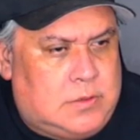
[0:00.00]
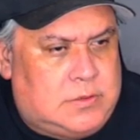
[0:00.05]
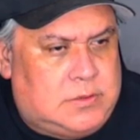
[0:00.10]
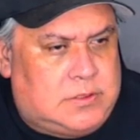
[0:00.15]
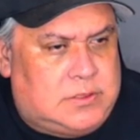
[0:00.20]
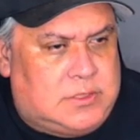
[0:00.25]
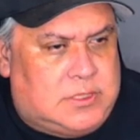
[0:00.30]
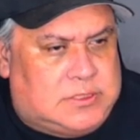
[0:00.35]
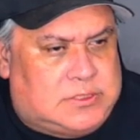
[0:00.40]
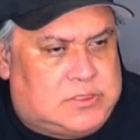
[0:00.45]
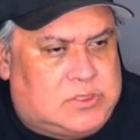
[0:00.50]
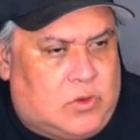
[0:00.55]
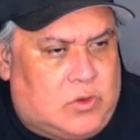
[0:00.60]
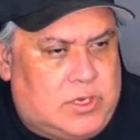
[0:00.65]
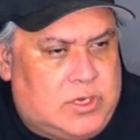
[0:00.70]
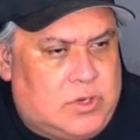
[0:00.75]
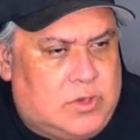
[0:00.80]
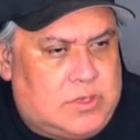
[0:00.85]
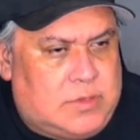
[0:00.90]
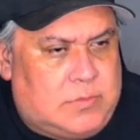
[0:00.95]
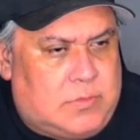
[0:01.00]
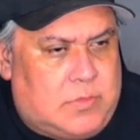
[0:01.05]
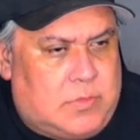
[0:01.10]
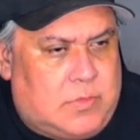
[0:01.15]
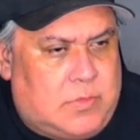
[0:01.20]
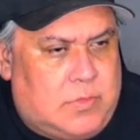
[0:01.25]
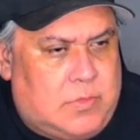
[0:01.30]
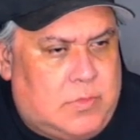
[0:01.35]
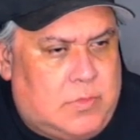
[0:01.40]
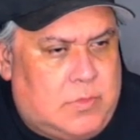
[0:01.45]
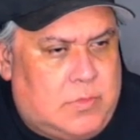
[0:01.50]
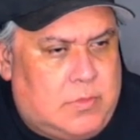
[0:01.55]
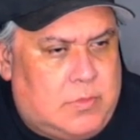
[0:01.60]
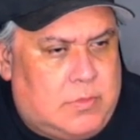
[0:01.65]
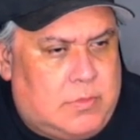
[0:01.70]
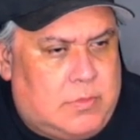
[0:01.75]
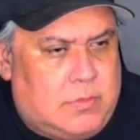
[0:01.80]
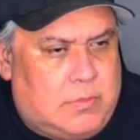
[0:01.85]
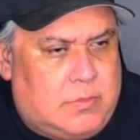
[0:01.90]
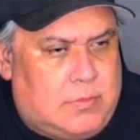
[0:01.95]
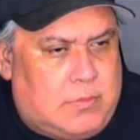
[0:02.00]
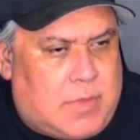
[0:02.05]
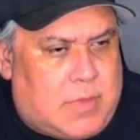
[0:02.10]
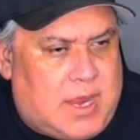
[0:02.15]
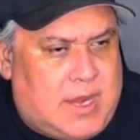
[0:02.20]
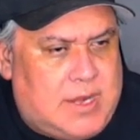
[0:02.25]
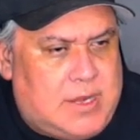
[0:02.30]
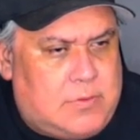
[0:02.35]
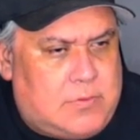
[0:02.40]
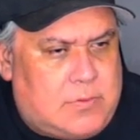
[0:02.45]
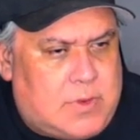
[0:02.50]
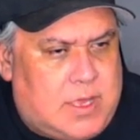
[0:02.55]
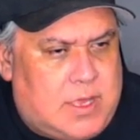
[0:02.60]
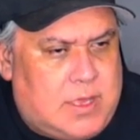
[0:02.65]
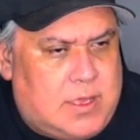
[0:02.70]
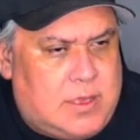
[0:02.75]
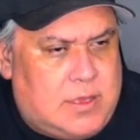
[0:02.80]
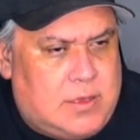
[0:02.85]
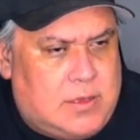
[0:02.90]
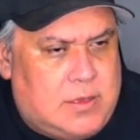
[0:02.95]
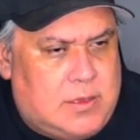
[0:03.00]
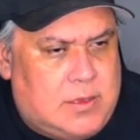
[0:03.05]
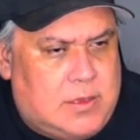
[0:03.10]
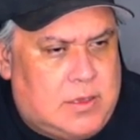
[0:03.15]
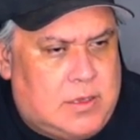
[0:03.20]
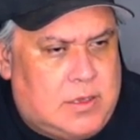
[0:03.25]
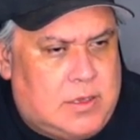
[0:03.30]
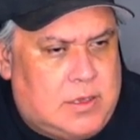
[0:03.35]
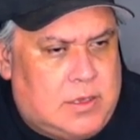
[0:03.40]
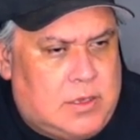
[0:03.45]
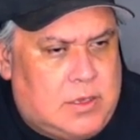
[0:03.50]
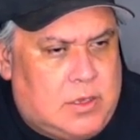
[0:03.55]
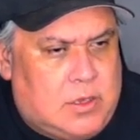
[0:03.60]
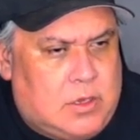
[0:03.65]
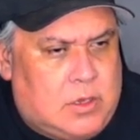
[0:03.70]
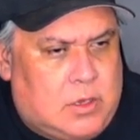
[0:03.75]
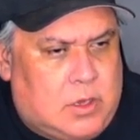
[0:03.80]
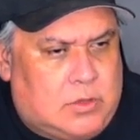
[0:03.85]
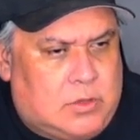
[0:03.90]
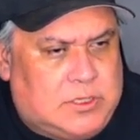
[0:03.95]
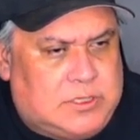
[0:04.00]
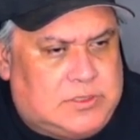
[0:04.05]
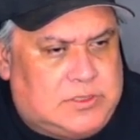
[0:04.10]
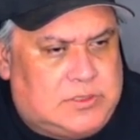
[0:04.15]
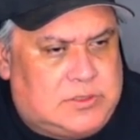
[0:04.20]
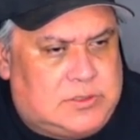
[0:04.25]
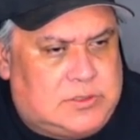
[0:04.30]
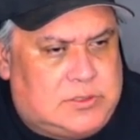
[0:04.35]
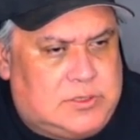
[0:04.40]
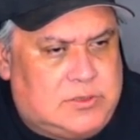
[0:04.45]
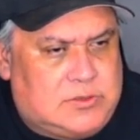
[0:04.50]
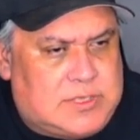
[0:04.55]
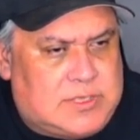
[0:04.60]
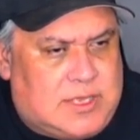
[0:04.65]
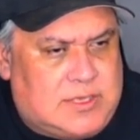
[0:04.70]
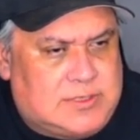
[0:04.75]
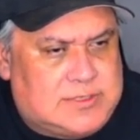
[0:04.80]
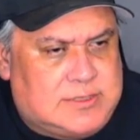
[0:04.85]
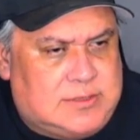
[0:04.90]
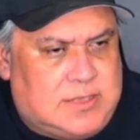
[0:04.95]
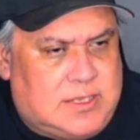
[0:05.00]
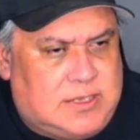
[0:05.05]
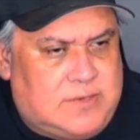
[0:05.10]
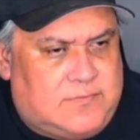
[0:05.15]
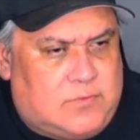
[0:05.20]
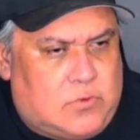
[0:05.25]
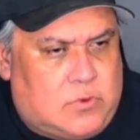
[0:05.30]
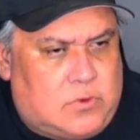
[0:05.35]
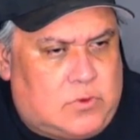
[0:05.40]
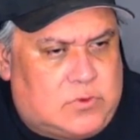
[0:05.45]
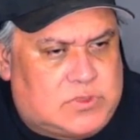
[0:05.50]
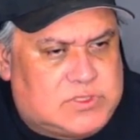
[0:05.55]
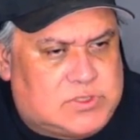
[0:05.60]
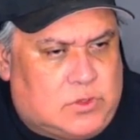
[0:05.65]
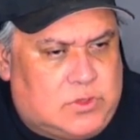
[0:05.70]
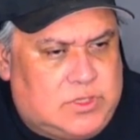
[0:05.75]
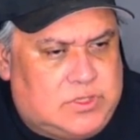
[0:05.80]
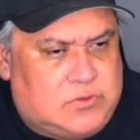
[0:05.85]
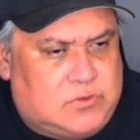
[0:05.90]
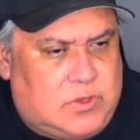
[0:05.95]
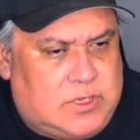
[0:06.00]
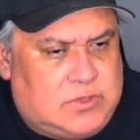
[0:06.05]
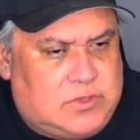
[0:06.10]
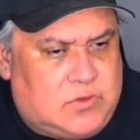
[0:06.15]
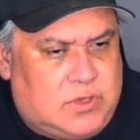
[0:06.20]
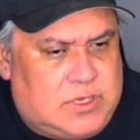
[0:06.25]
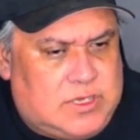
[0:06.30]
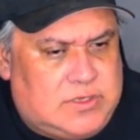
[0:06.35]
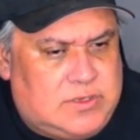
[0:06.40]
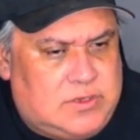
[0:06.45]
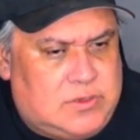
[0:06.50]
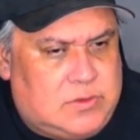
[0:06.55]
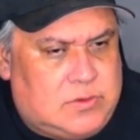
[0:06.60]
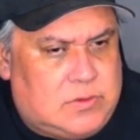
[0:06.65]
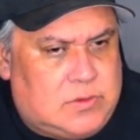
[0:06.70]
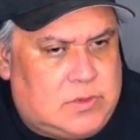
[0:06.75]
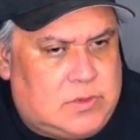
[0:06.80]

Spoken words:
The Toyota Myra, only 2,094 were sold in 2022.